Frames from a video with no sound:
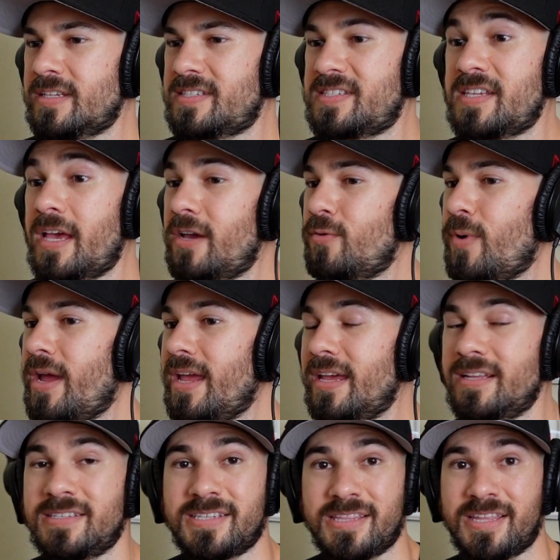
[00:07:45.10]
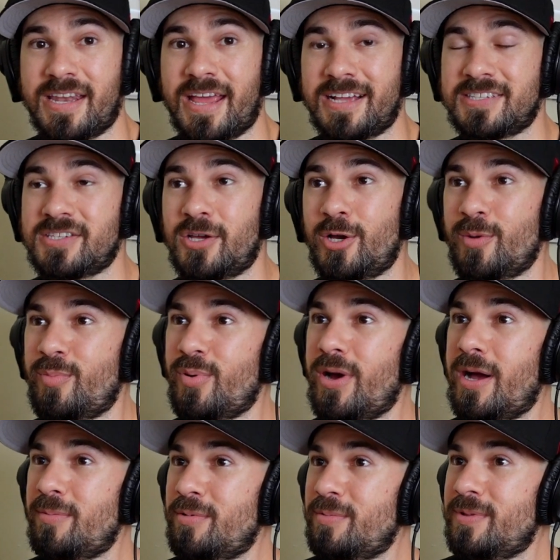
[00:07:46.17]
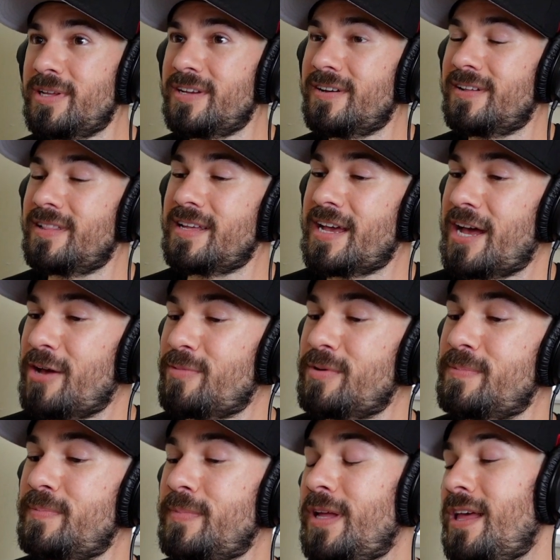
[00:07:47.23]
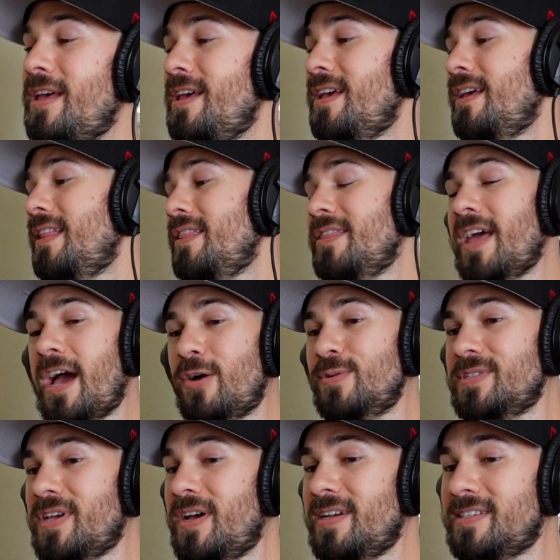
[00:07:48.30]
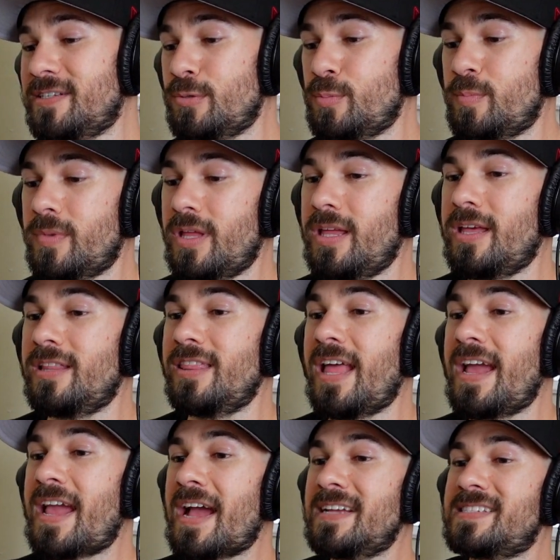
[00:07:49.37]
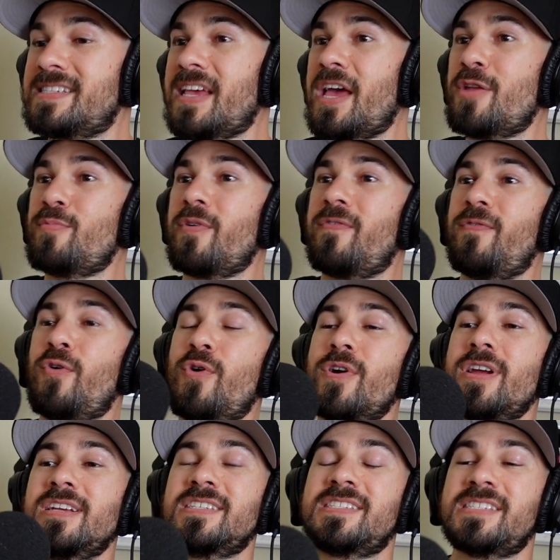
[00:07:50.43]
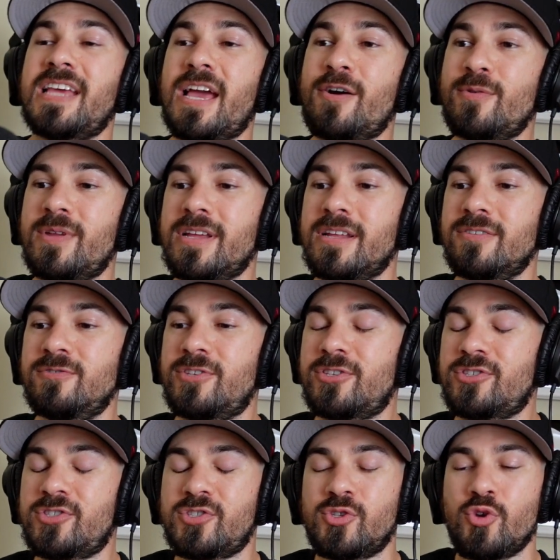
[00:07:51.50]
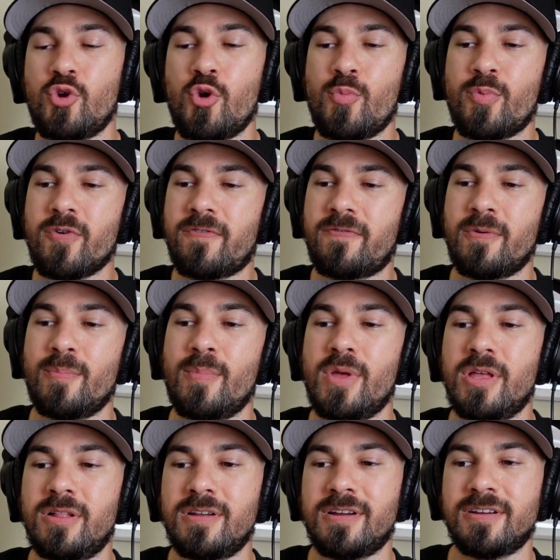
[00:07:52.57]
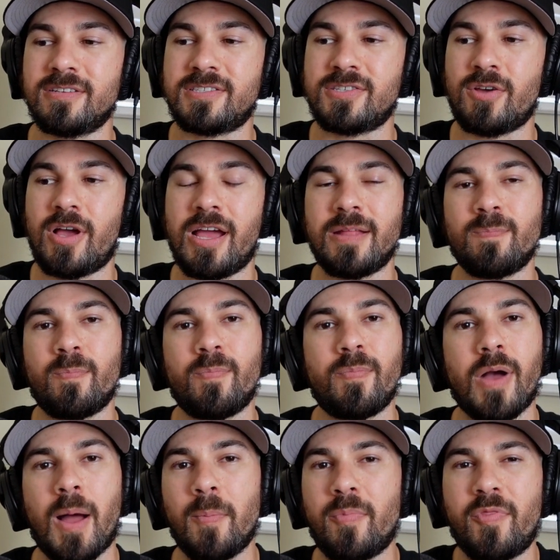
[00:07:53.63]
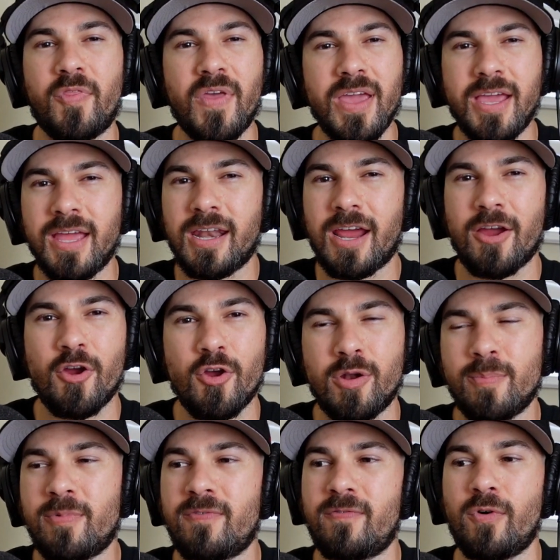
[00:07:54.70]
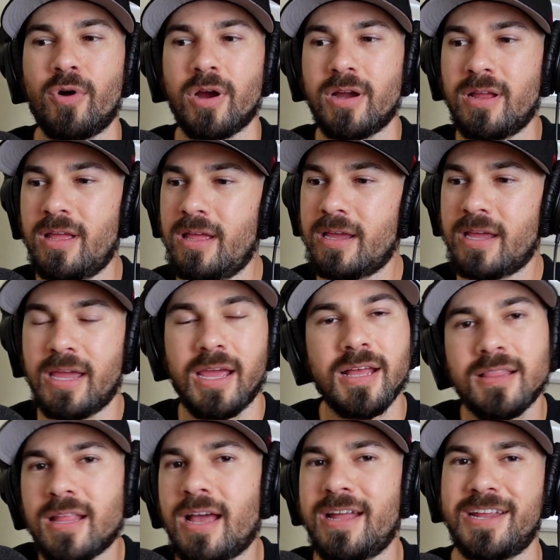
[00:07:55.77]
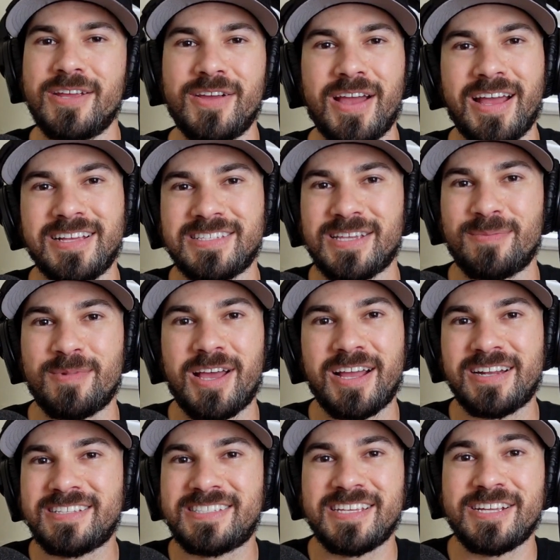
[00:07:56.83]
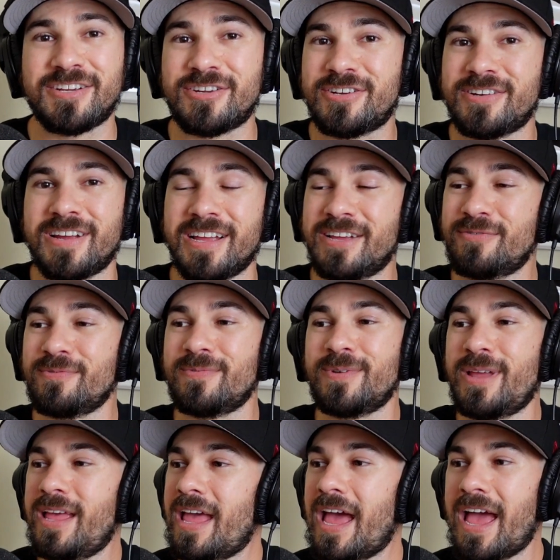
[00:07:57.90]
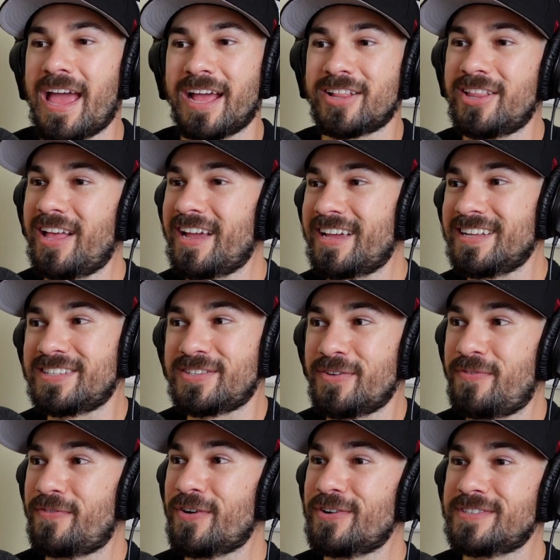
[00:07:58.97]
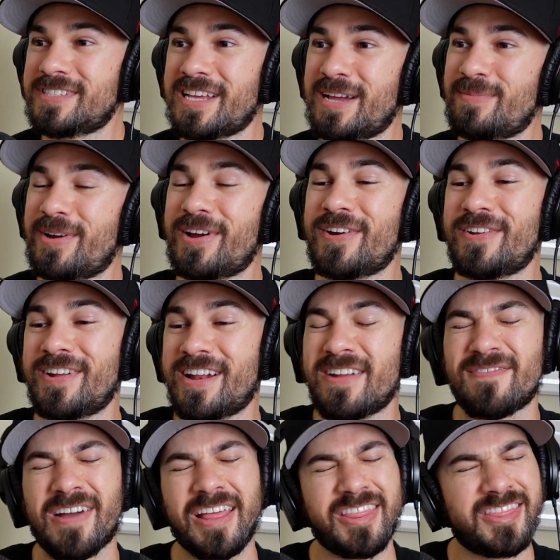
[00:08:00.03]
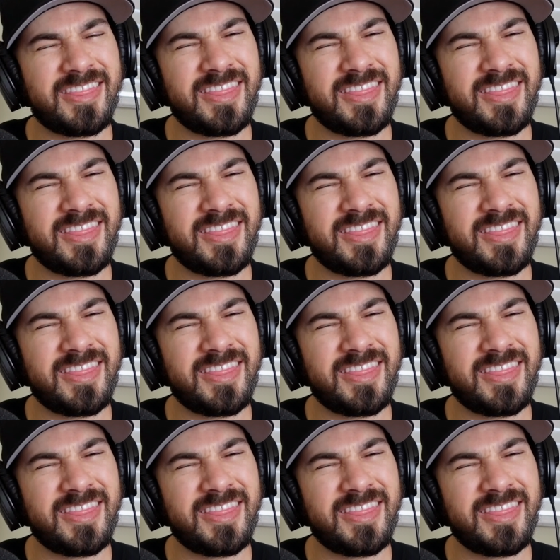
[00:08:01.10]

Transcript: segue into the next song probably on the album. That was awesome. Like I said before, it sounded super familiar, so I, I'm thinking I heard it before. Can't lie to you guys. I'm not gonna sit here and act like it's the first time I heard it if I